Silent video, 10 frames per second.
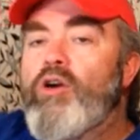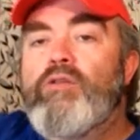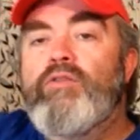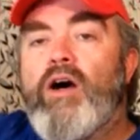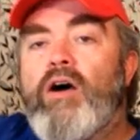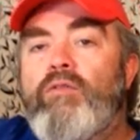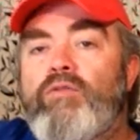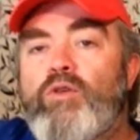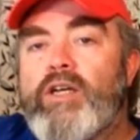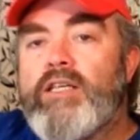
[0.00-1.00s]
Her
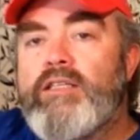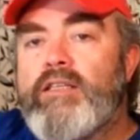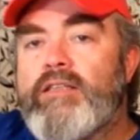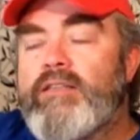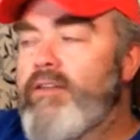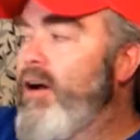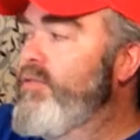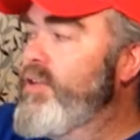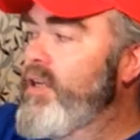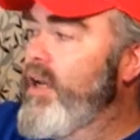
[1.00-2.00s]
voice is soft and